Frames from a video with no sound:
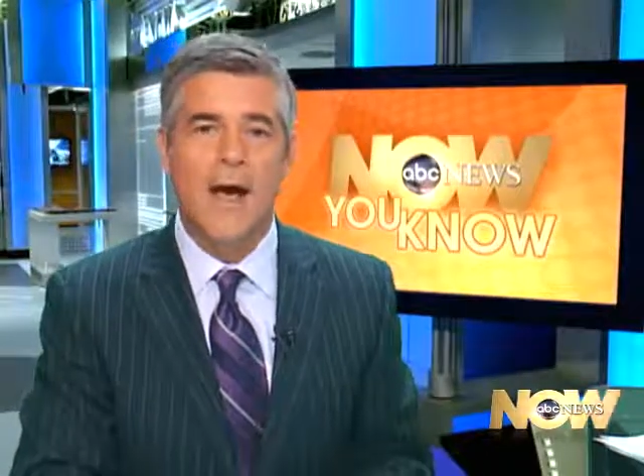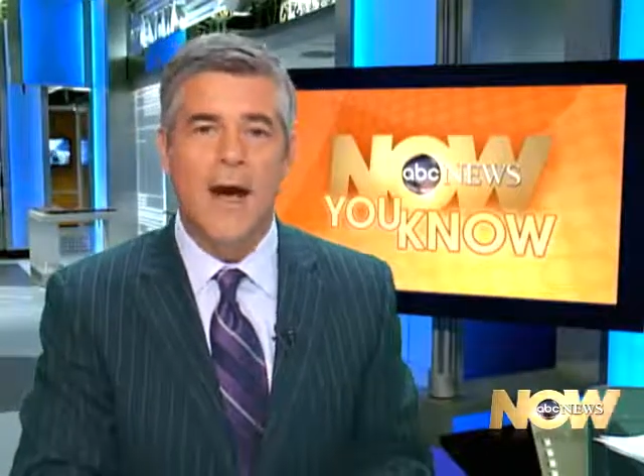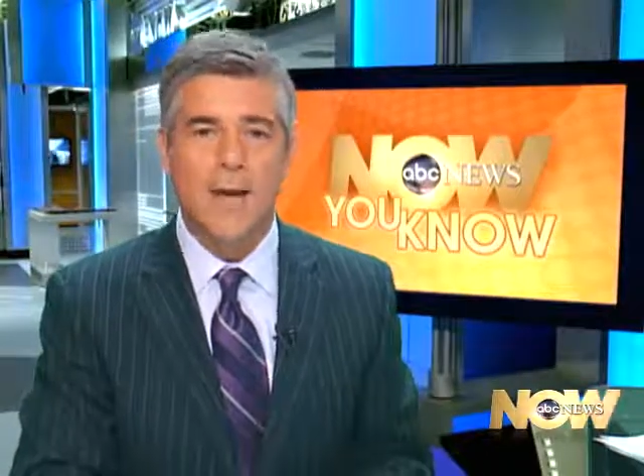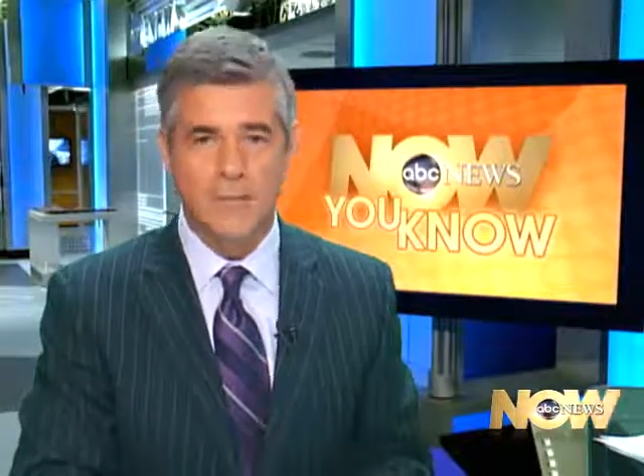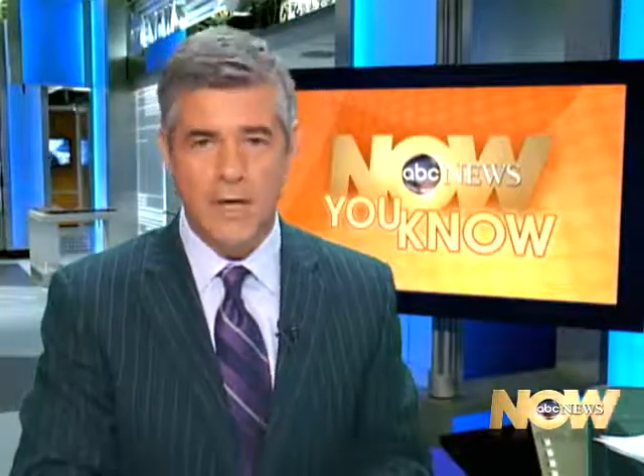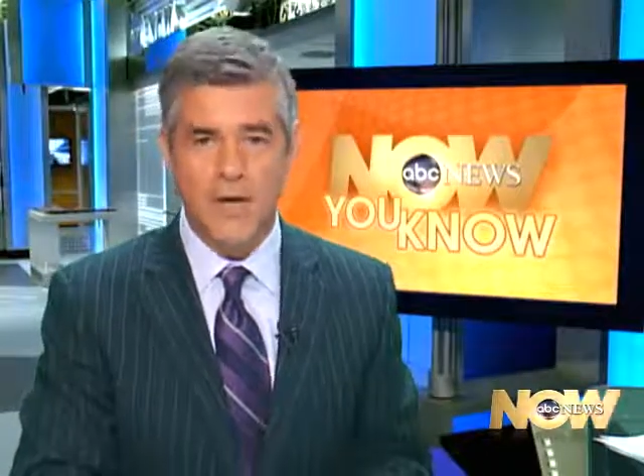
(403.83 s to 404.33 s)

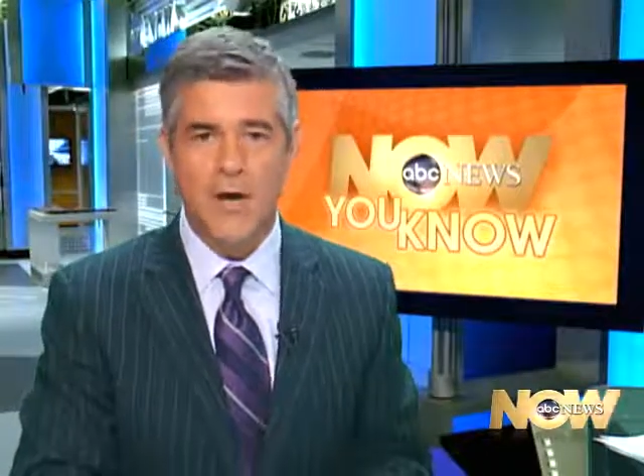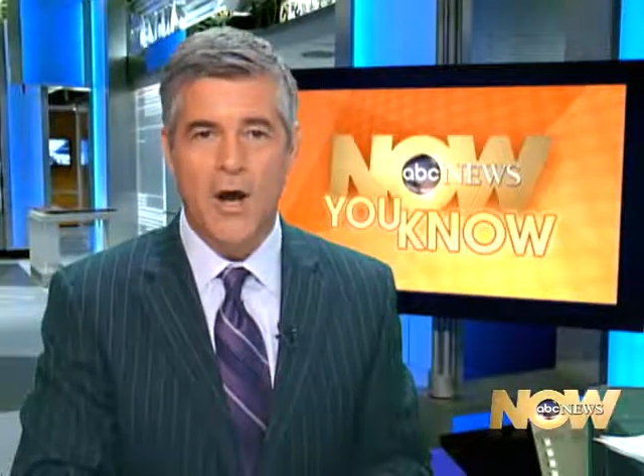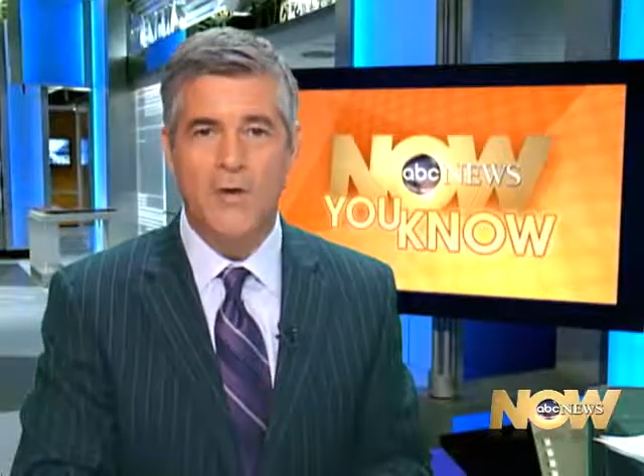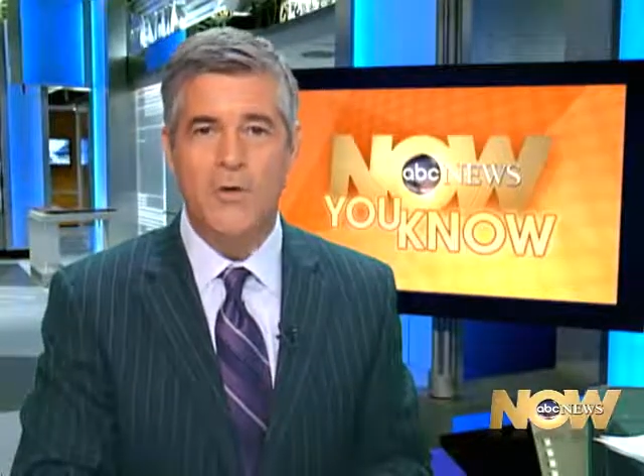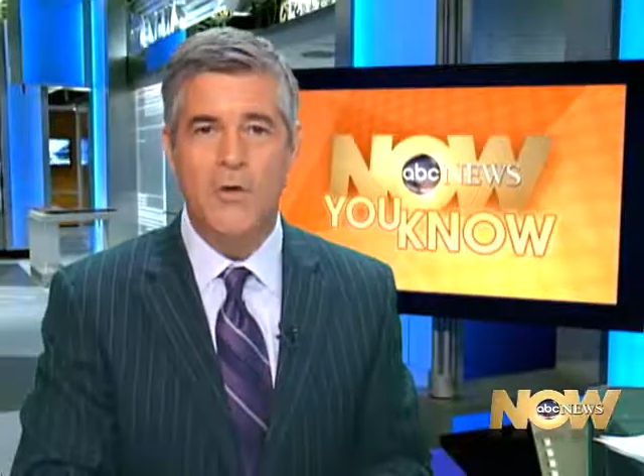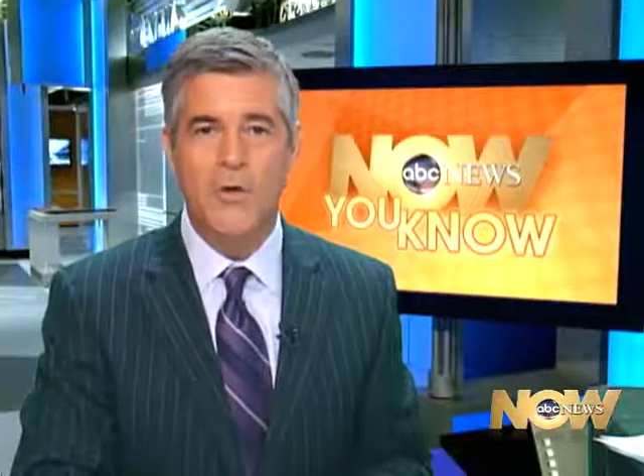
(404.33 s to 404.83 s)
I'm Todd
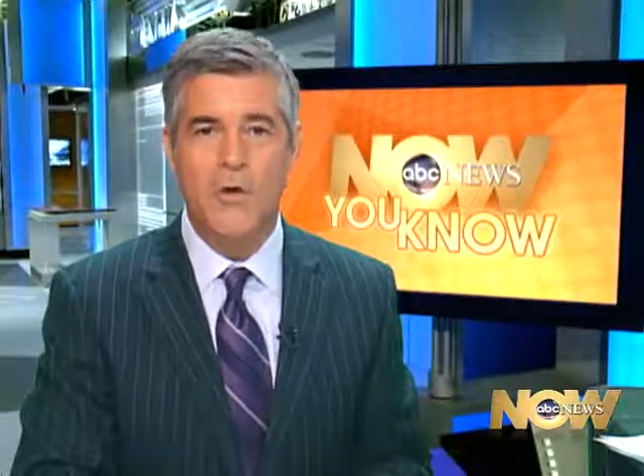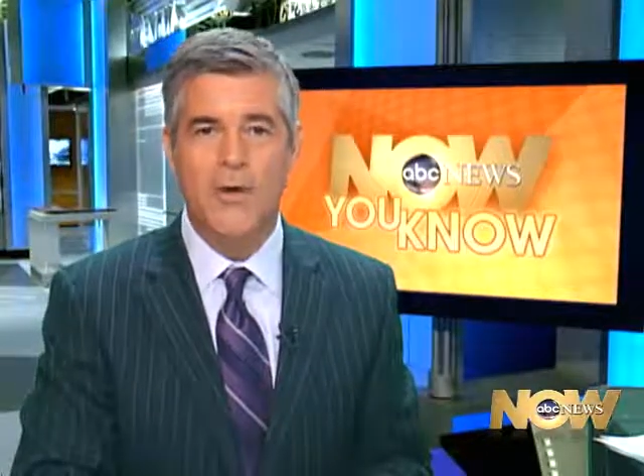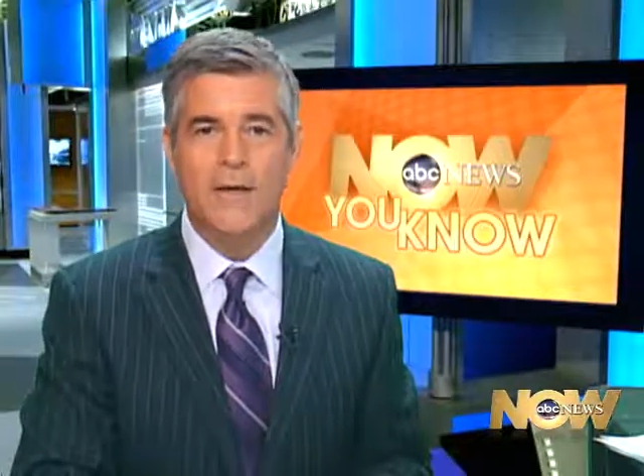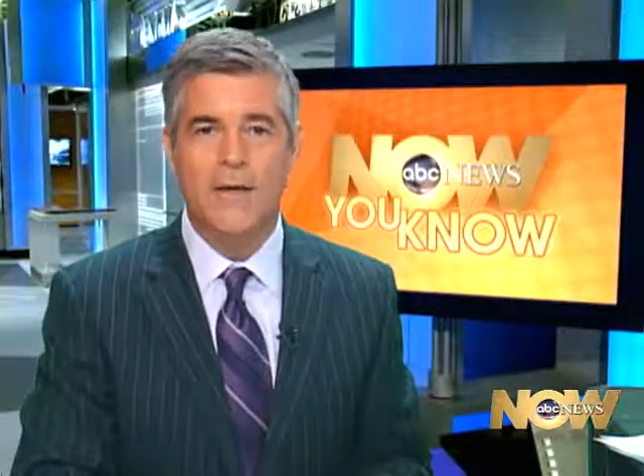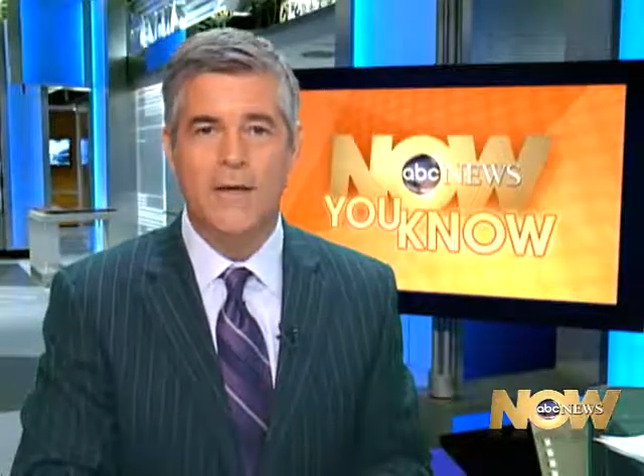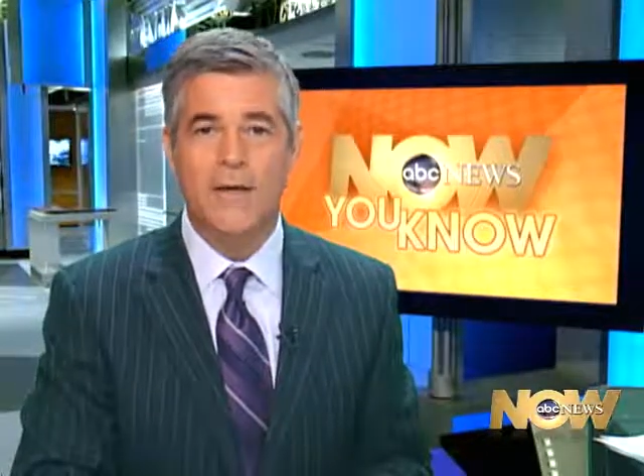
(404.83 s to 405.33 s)
Connor in New
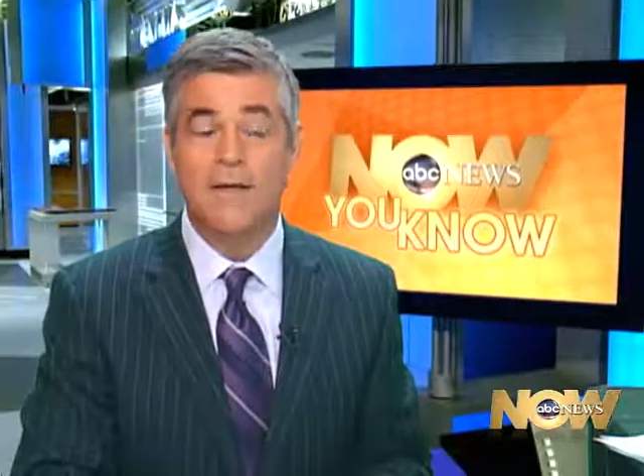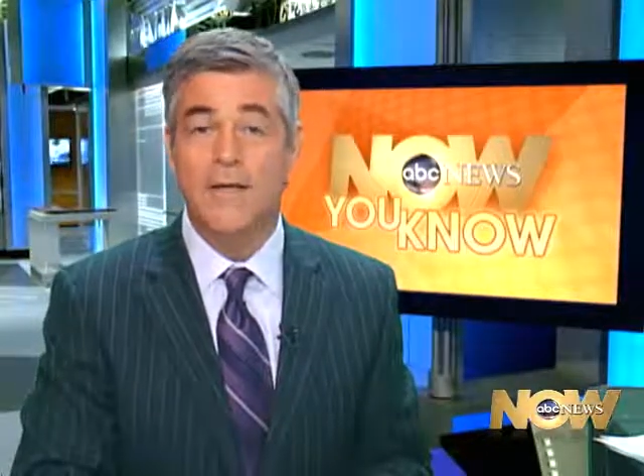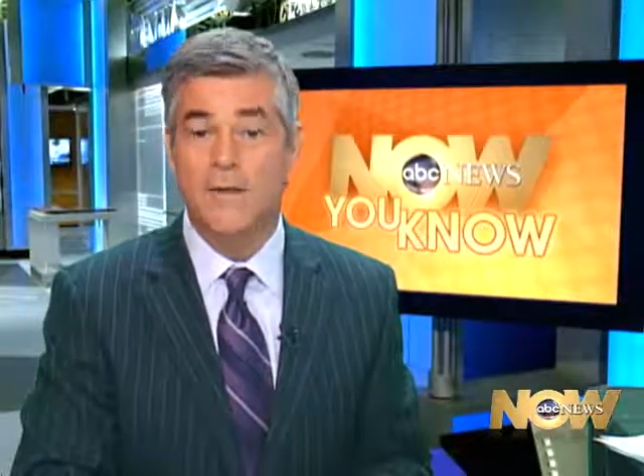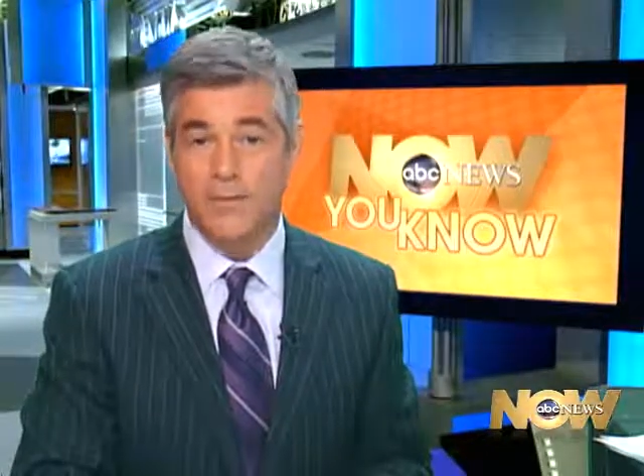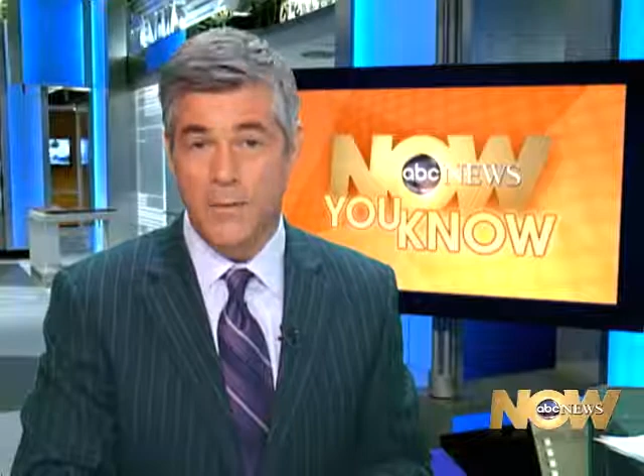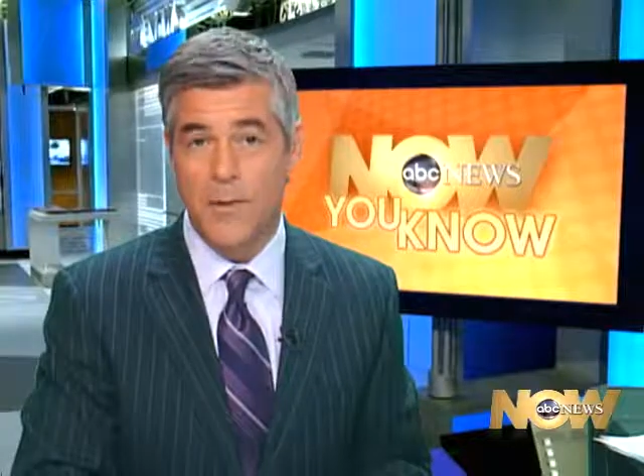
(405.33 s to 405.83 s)
York, and
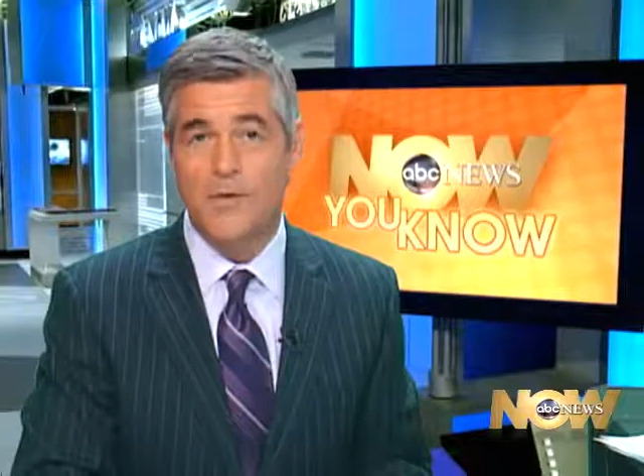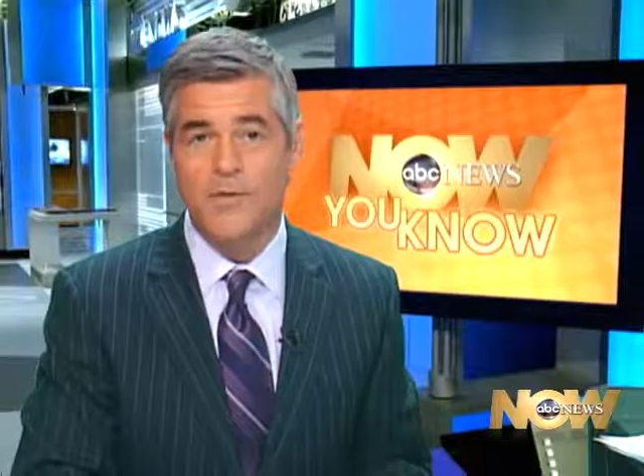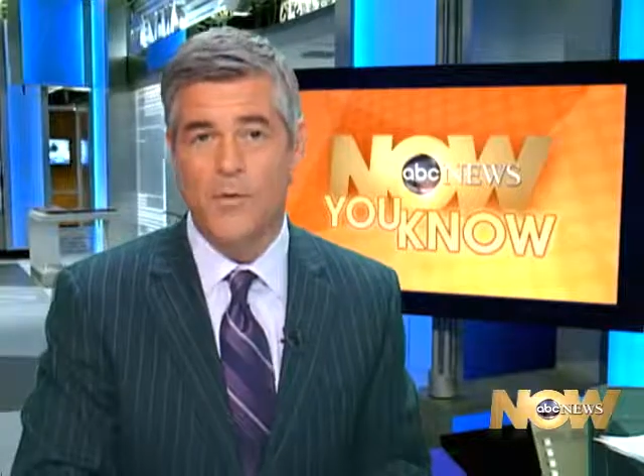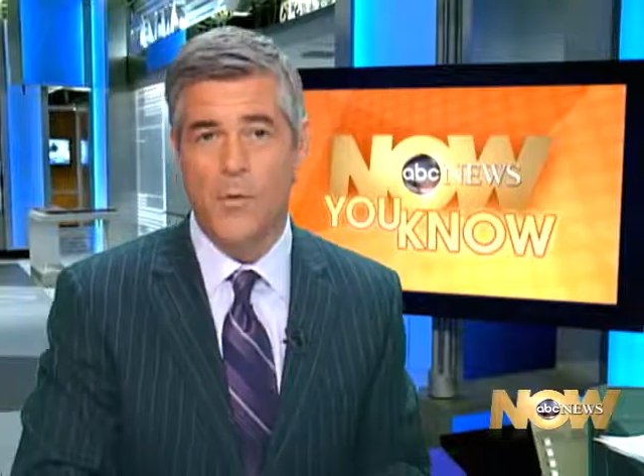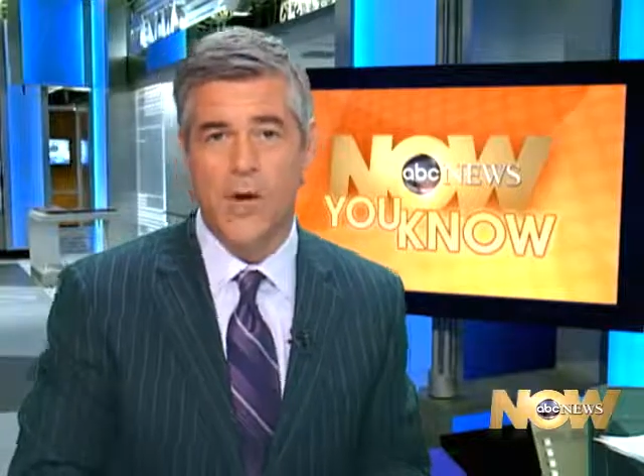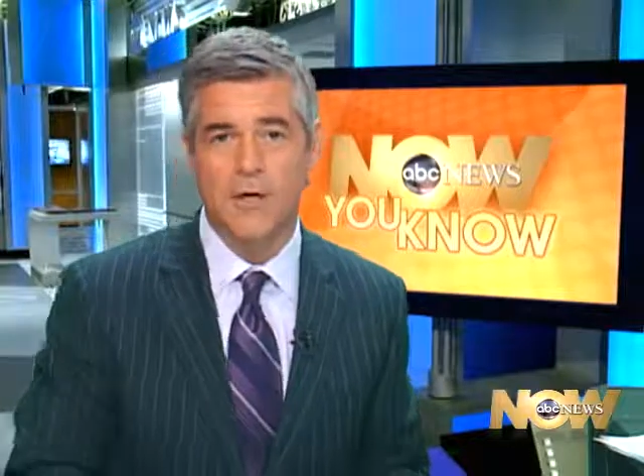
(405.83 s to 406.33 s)
thanks very much
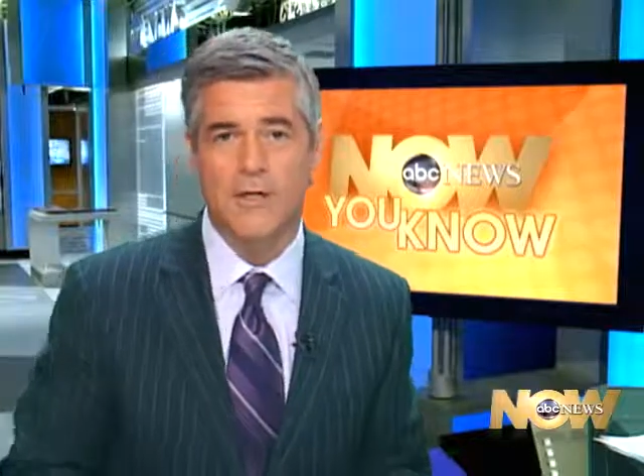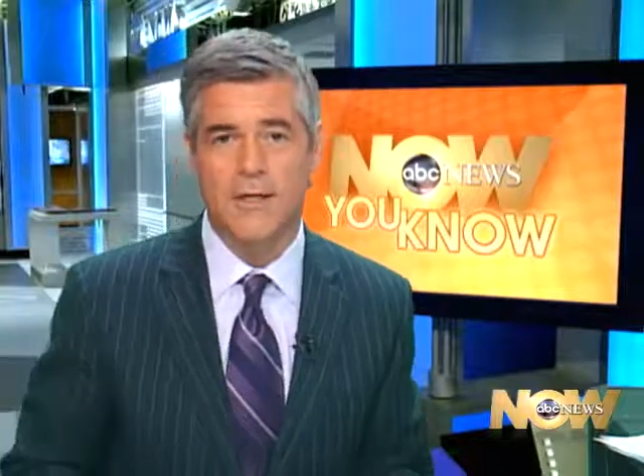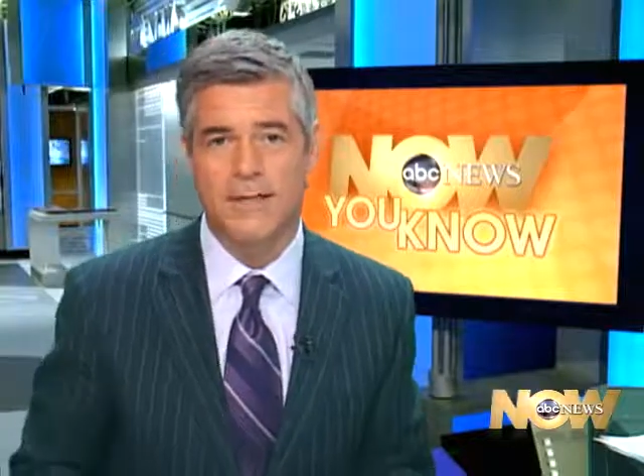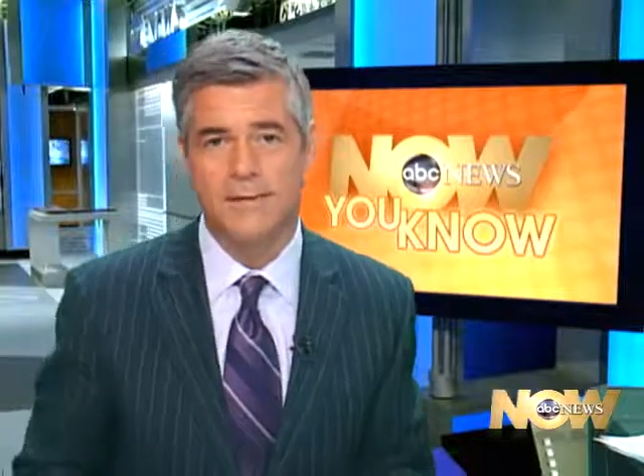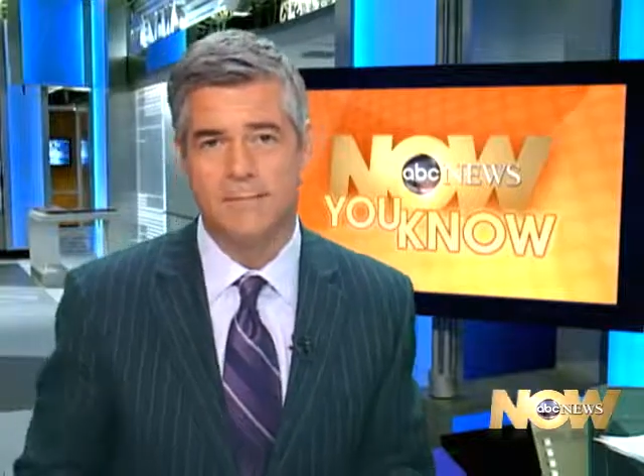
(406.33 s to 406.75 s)
for watching.